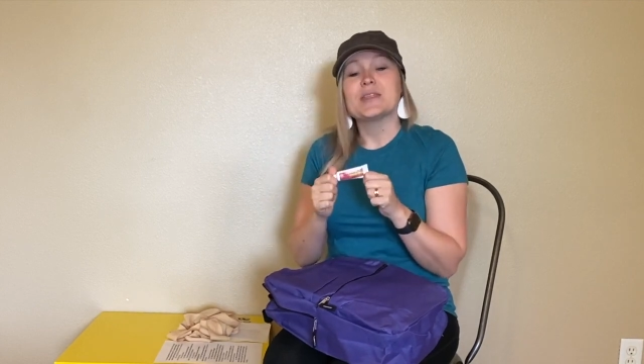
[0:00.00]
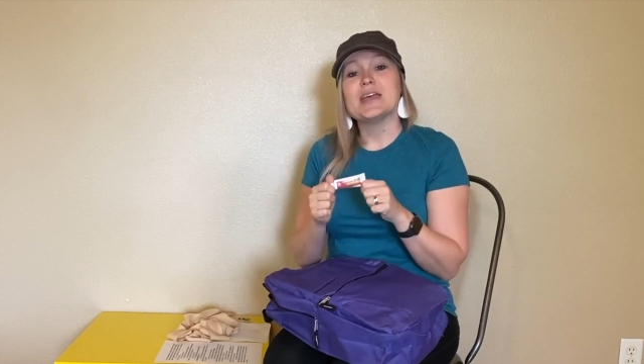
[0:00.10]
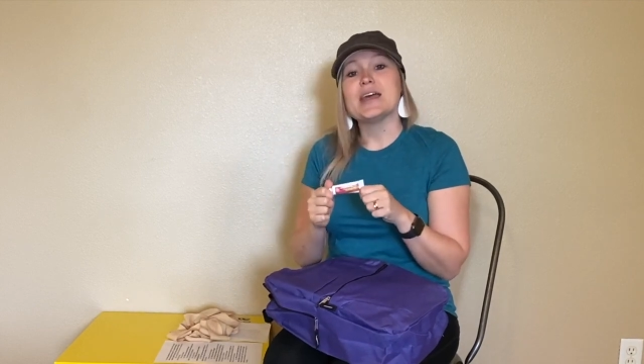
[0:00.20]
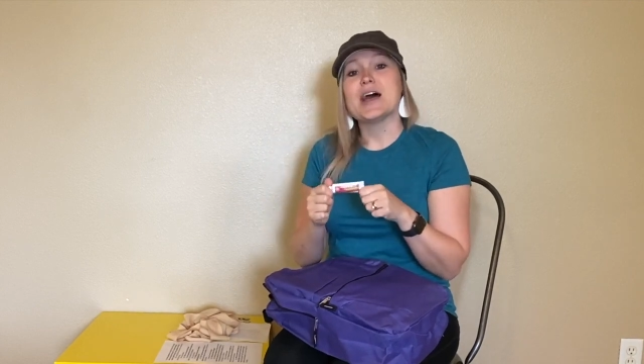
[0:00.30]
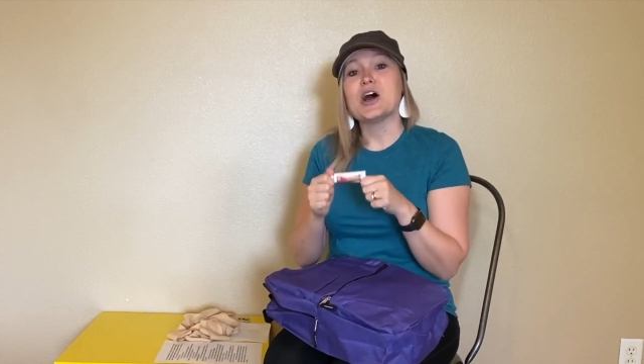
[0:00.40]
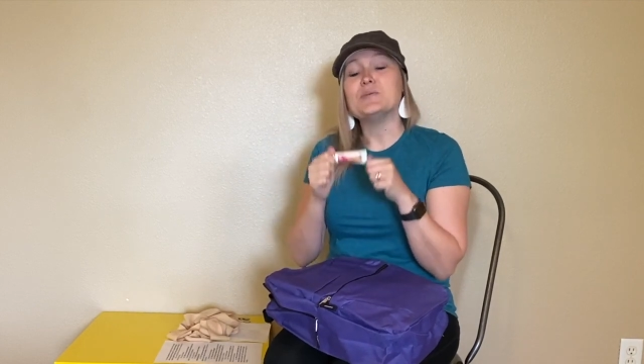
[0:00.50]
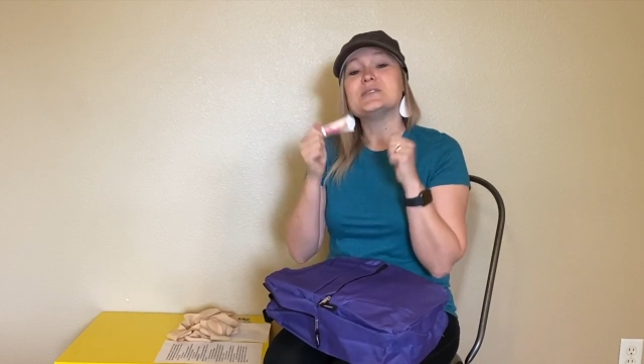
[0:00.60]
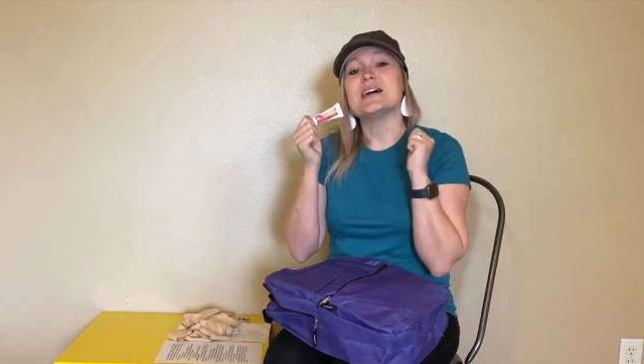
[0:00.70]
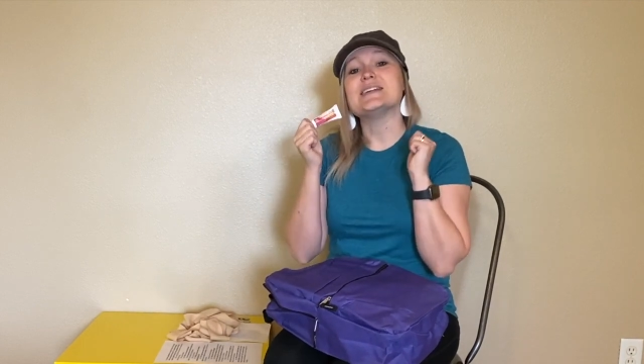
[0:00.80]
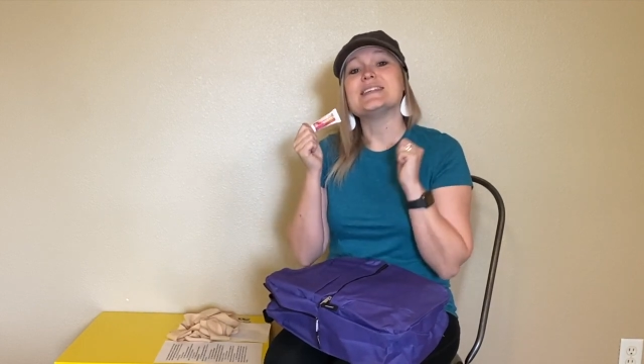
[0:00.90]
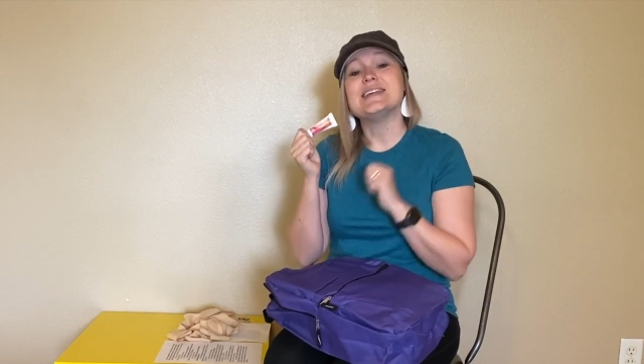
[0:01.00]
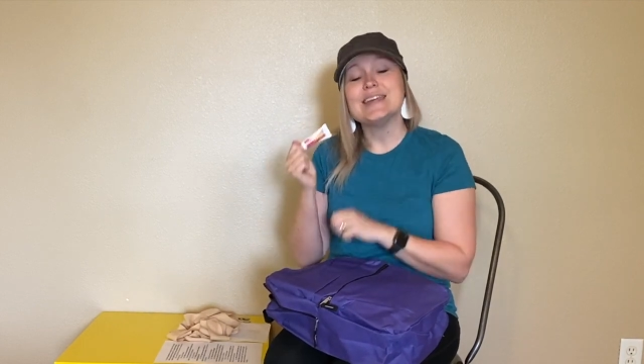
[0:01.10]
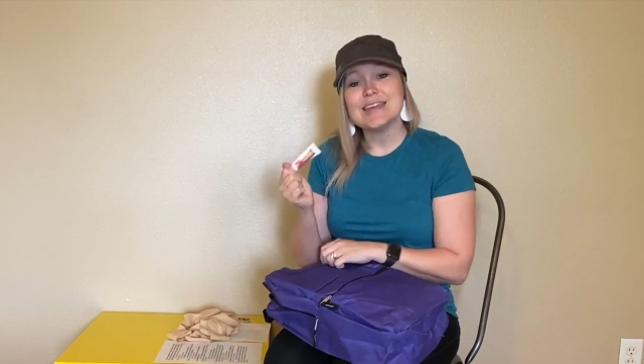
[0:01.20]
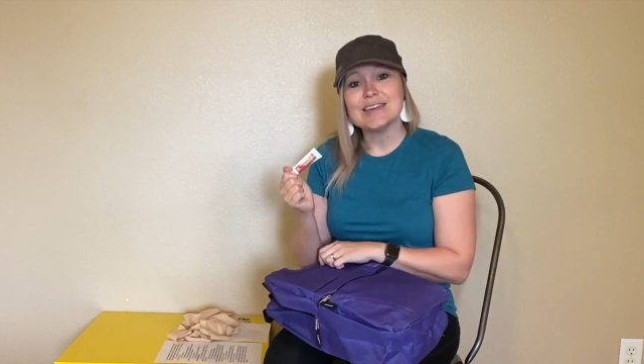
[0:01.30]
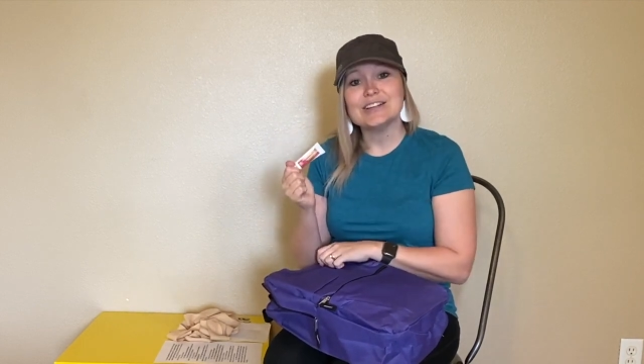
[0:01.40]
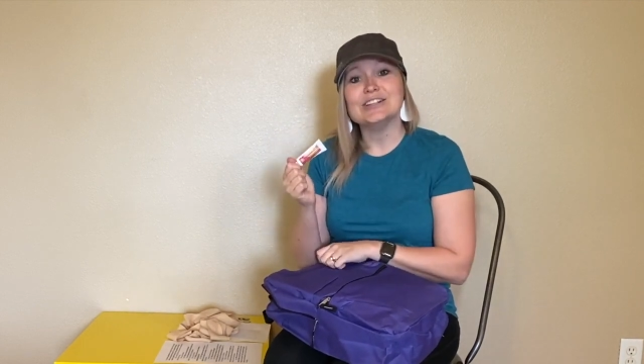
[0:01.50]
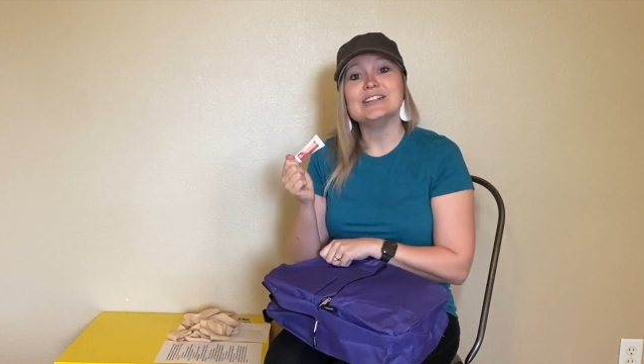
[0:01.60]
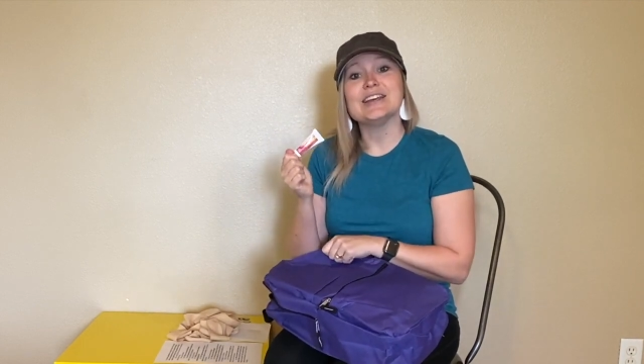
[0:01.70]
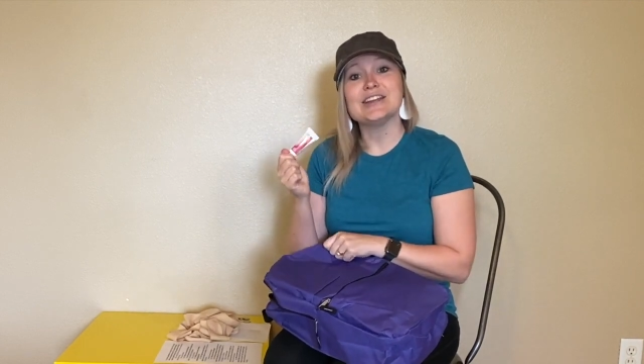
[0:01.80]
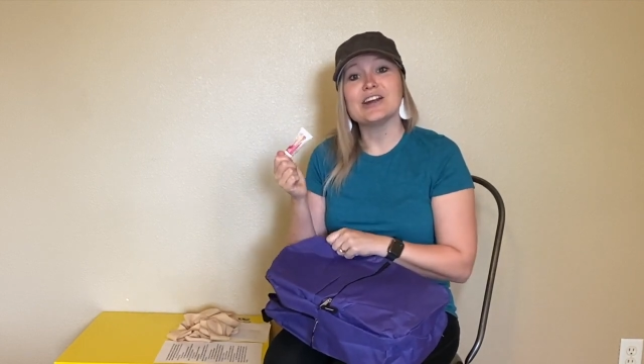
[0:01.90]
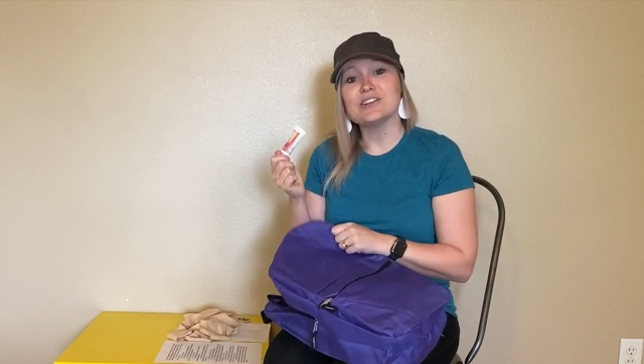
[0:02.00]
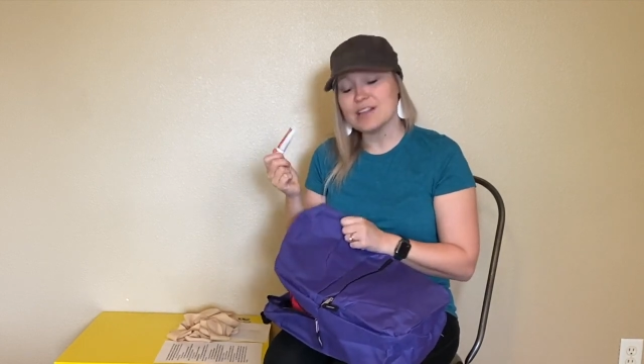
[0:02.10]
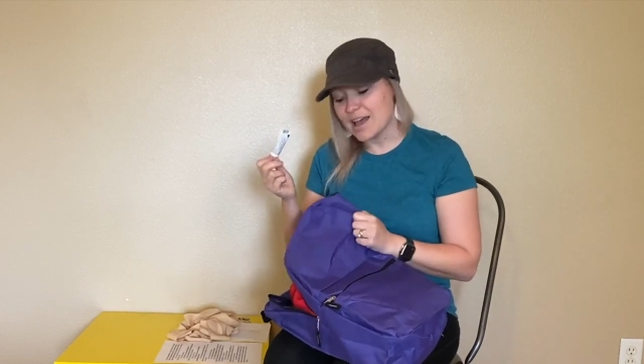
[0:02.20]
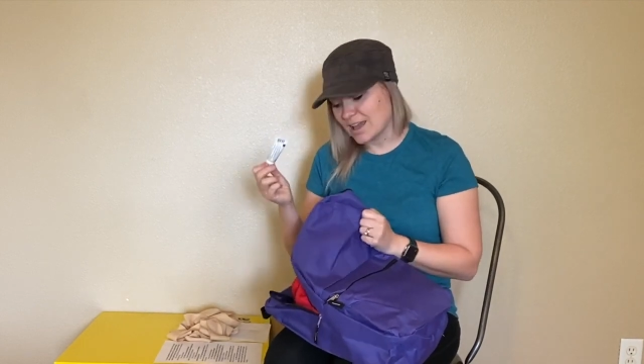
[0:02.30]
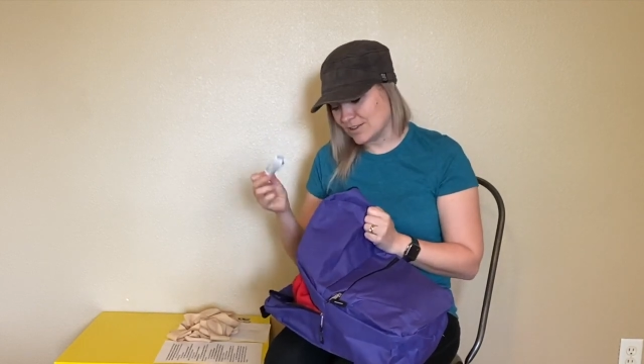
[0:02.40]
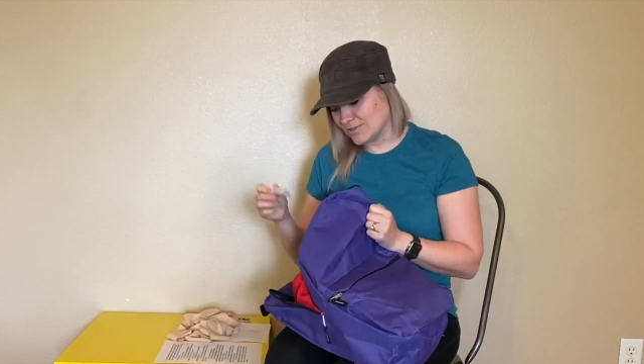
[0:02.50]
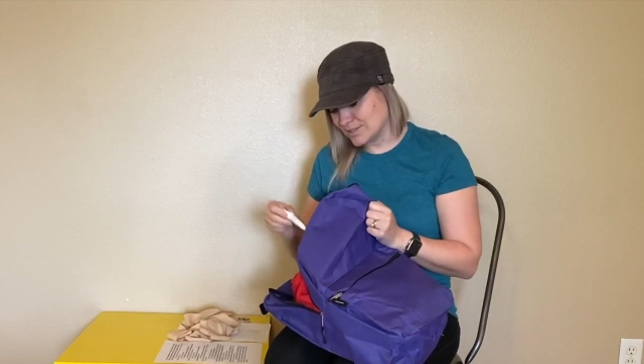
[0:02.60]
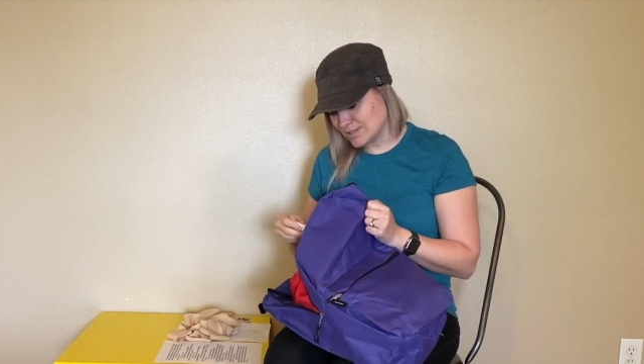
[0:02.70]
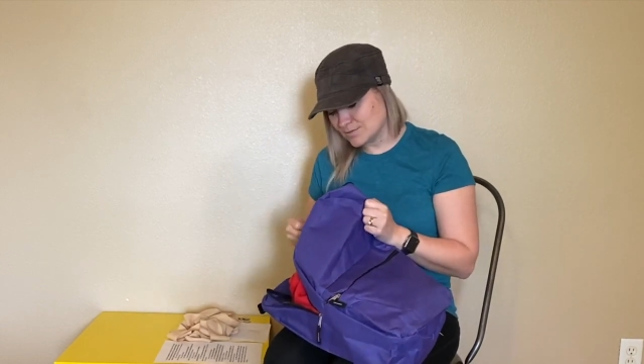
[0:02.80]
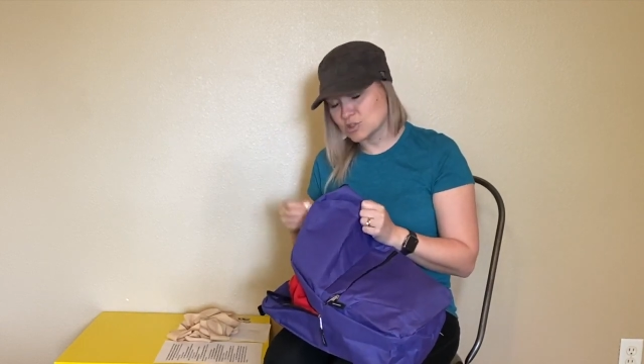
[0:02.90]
It helps us heal in our lives.